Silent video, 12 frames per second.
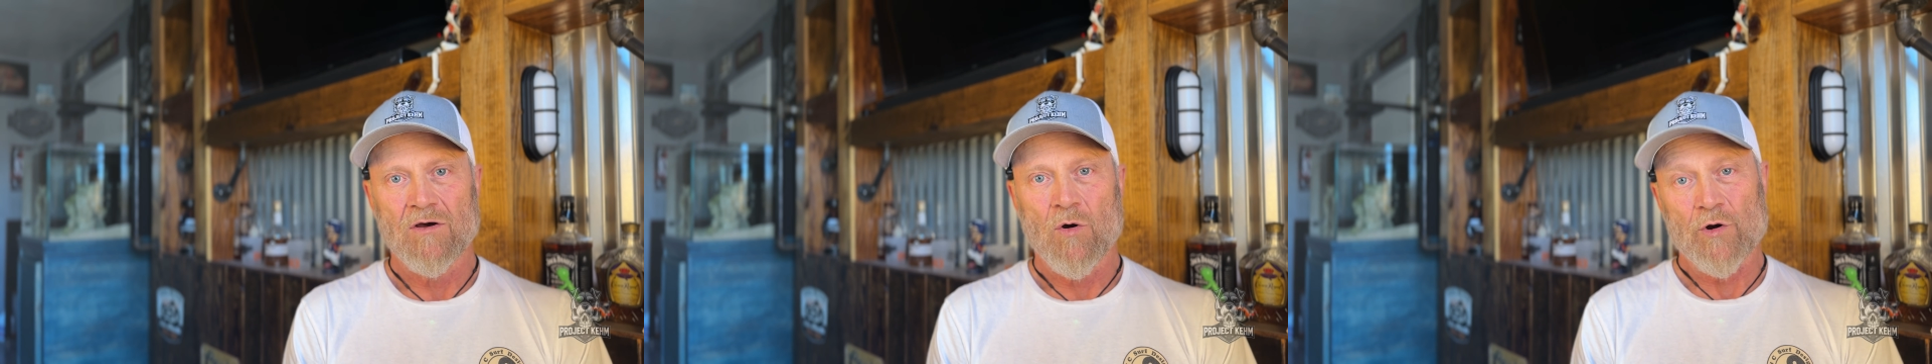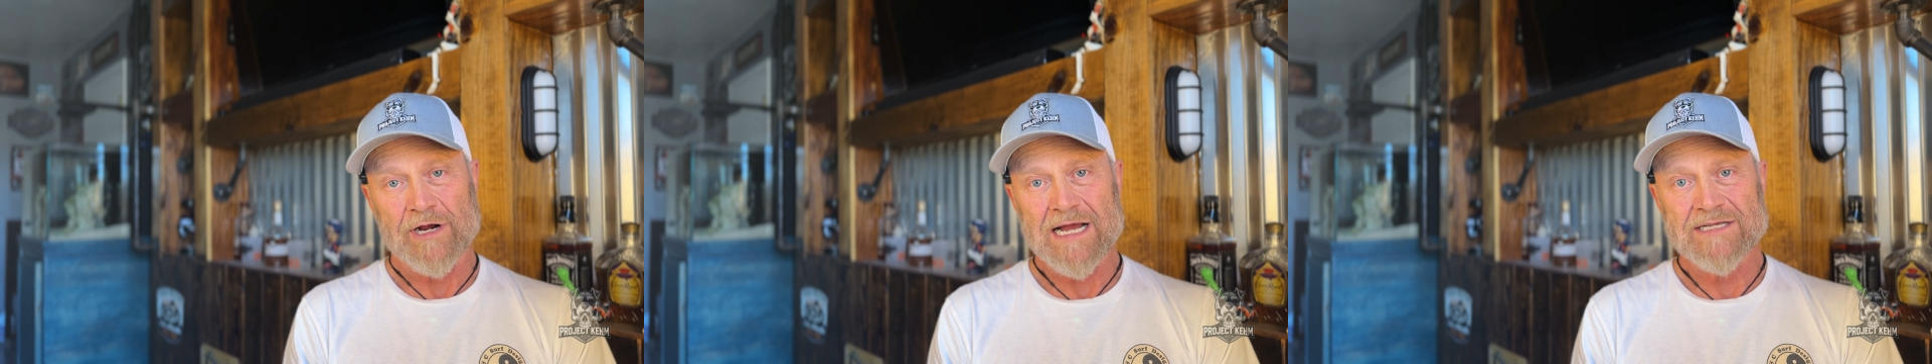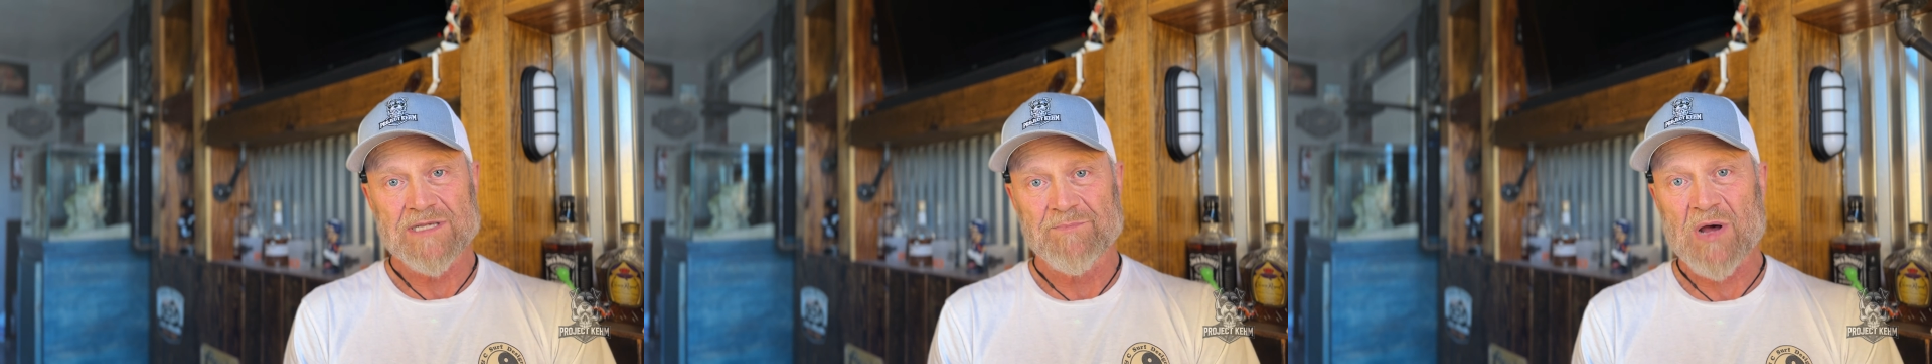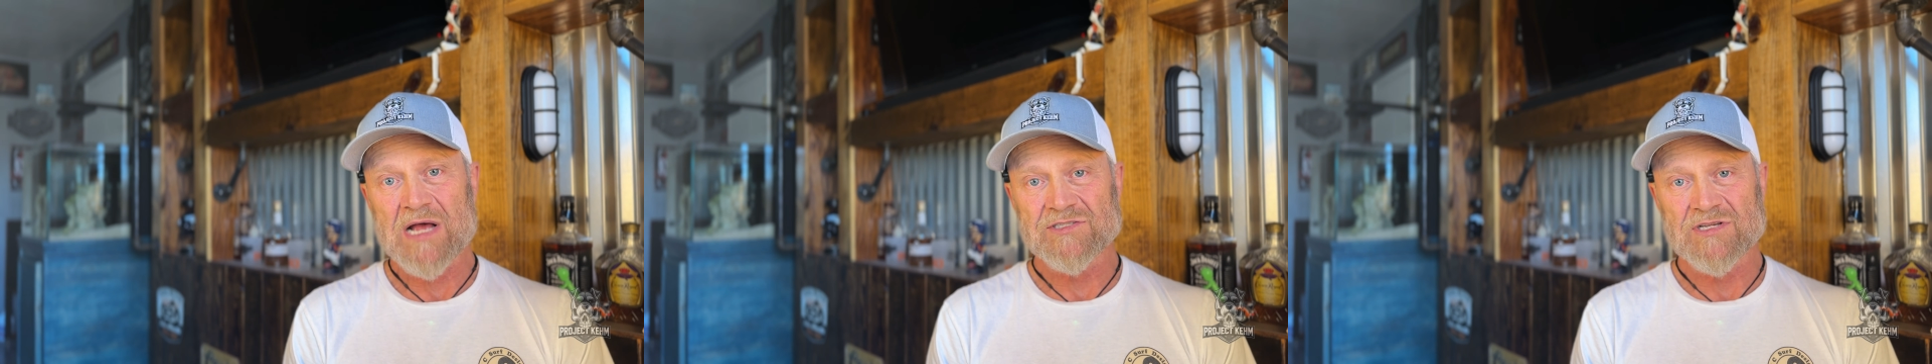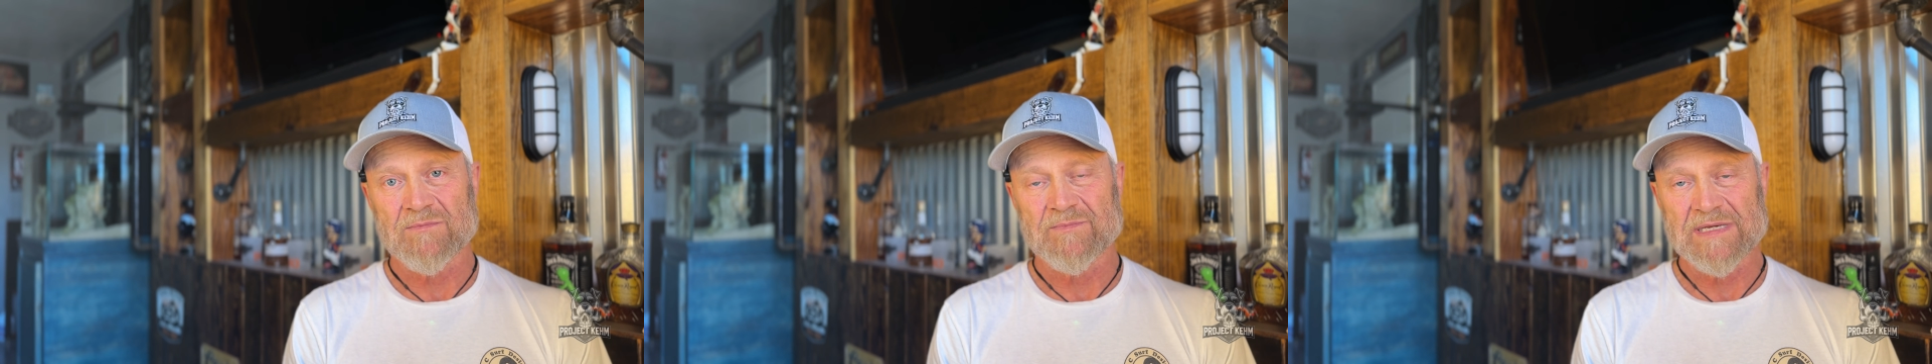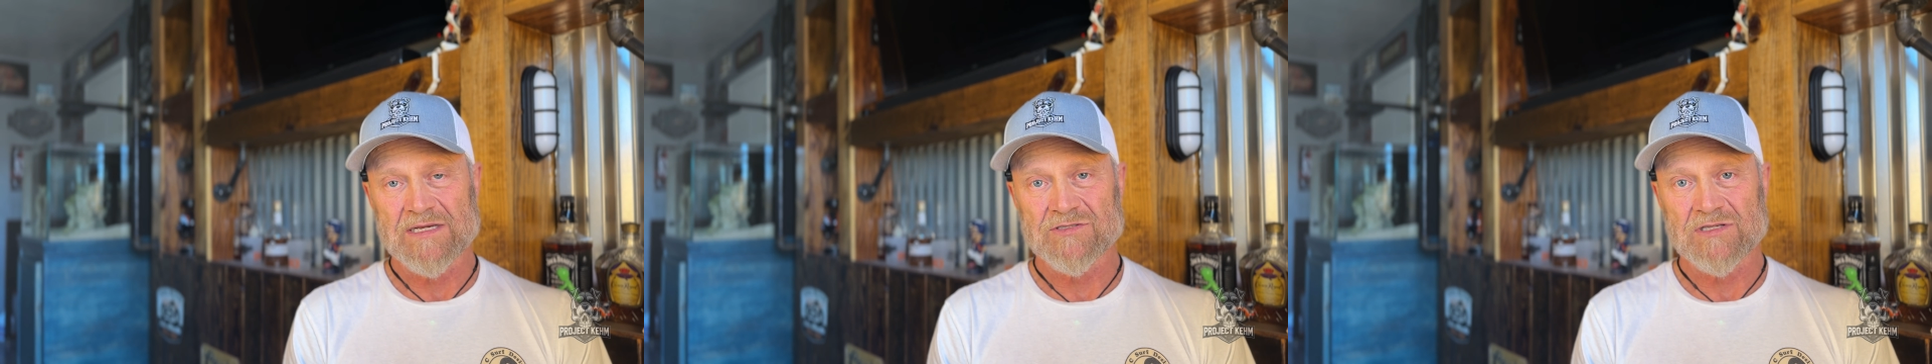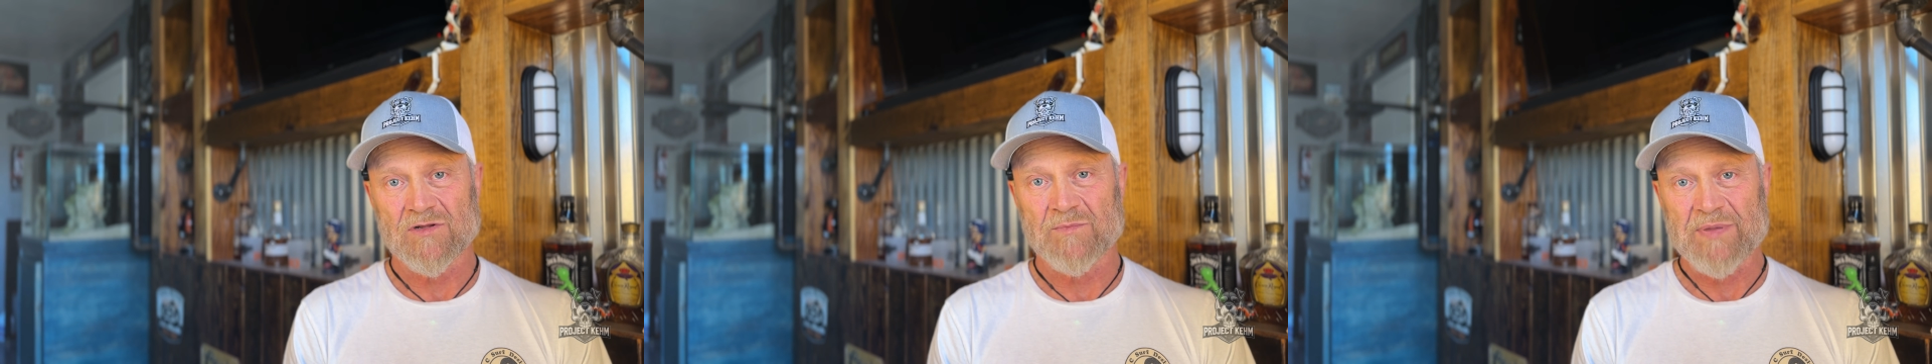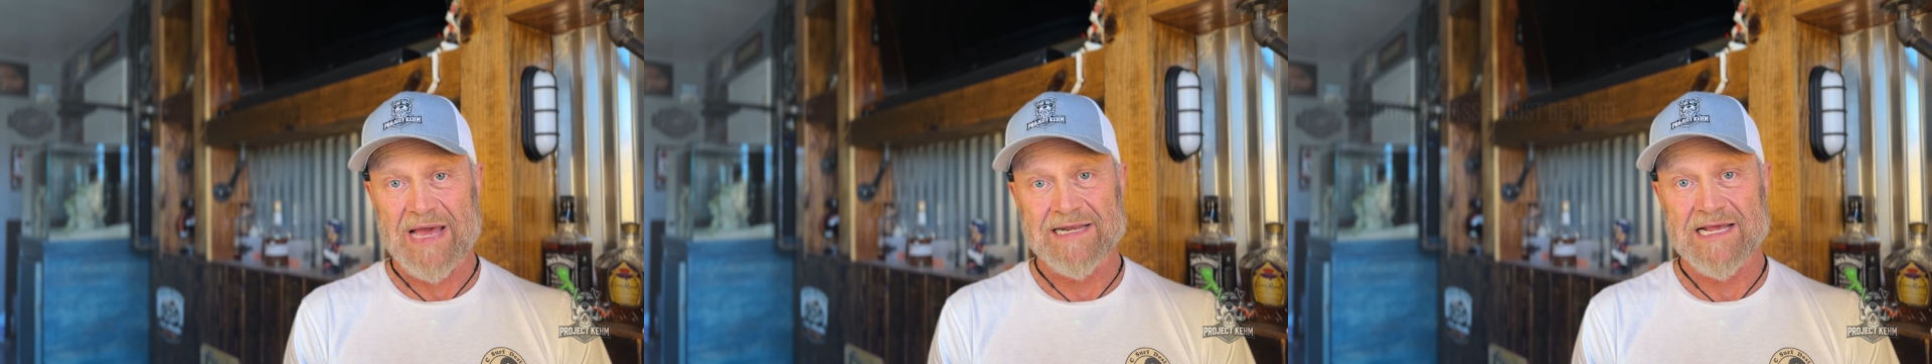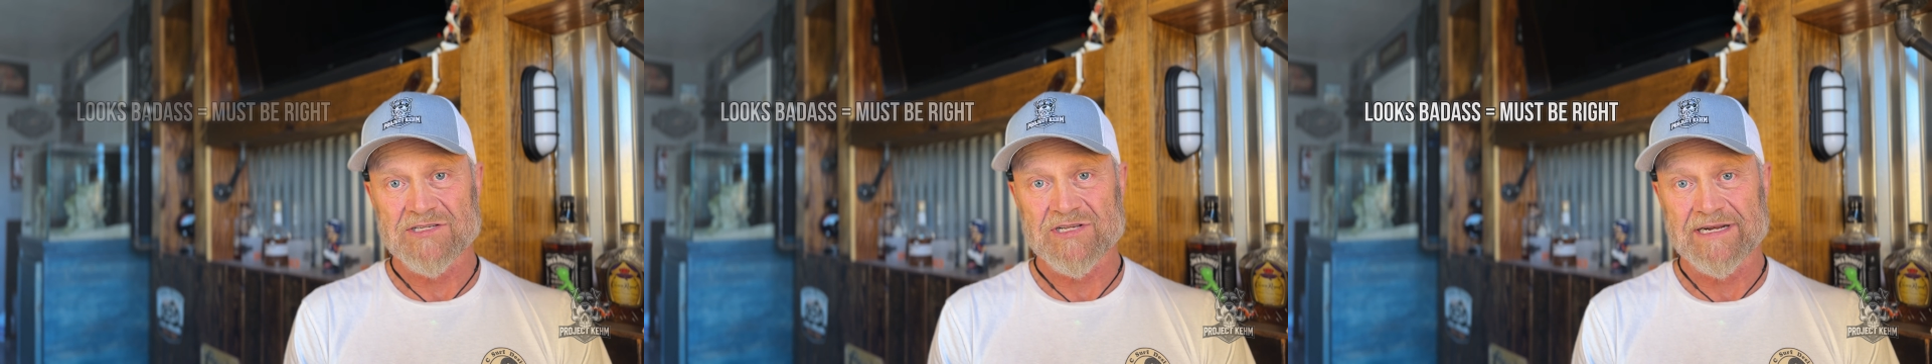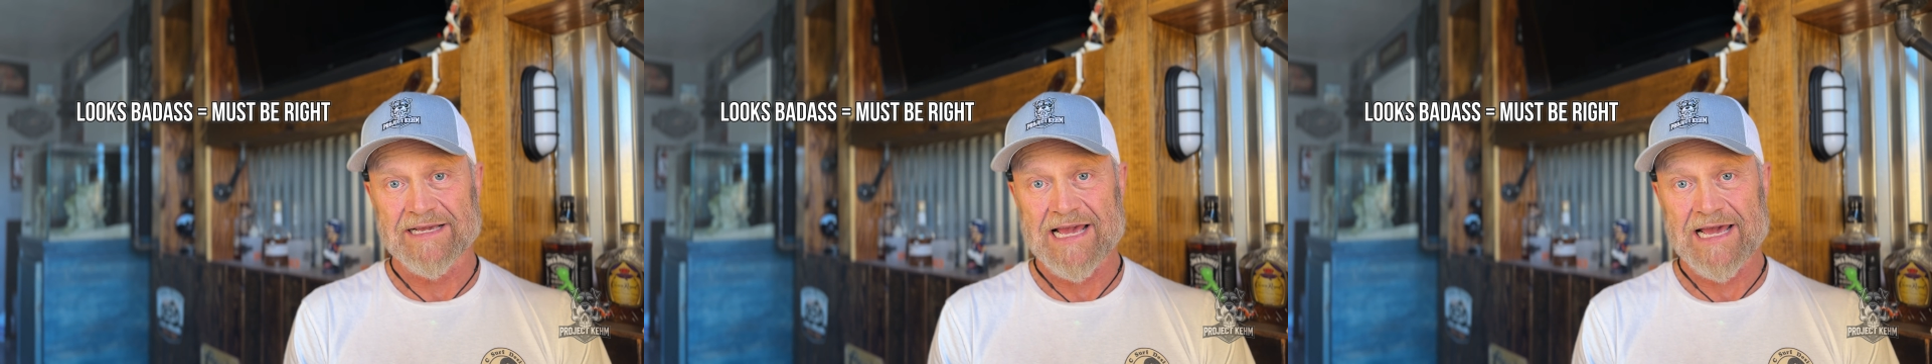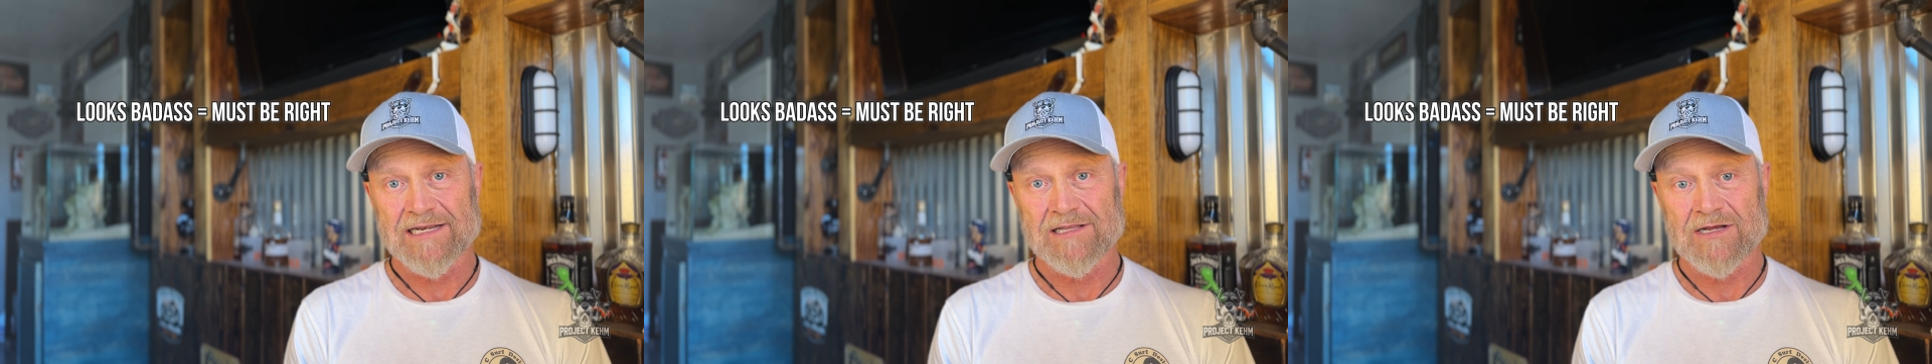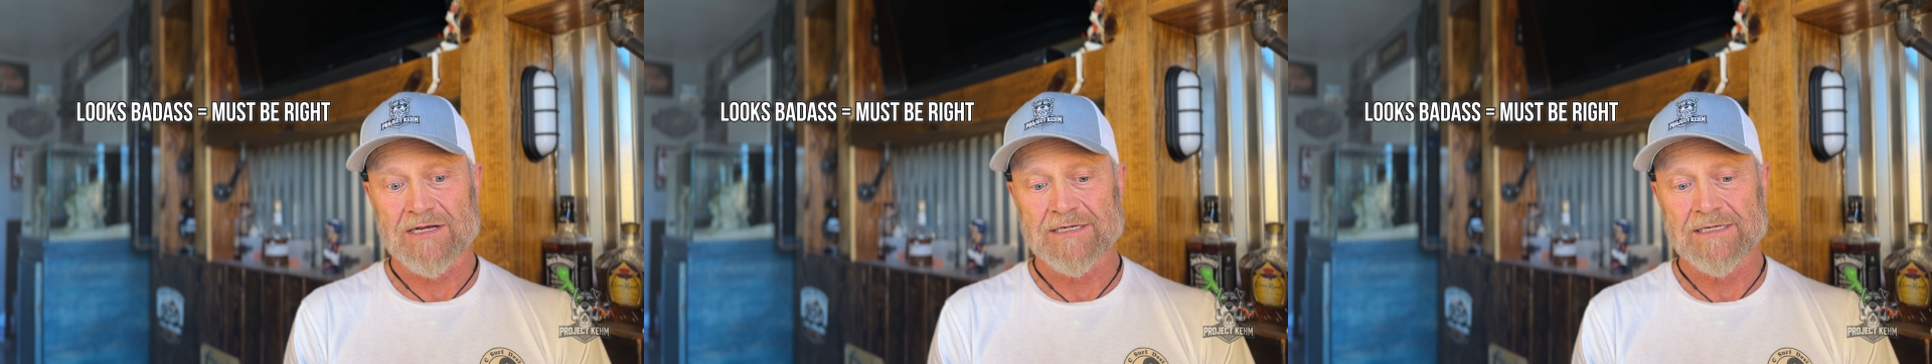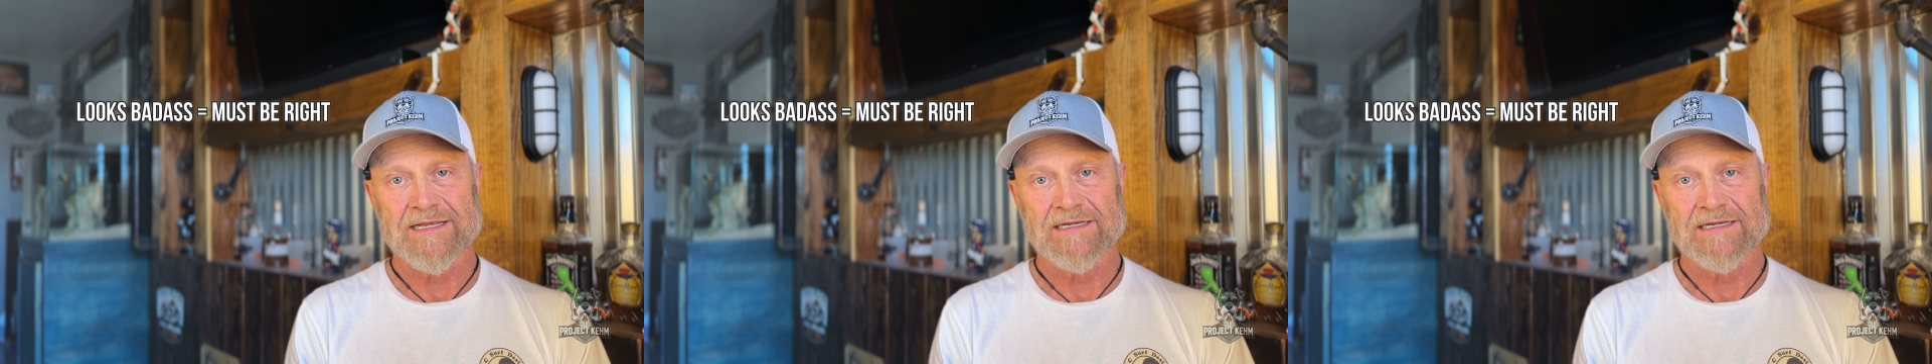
Or guys that bought something because it looked badass in a catalog,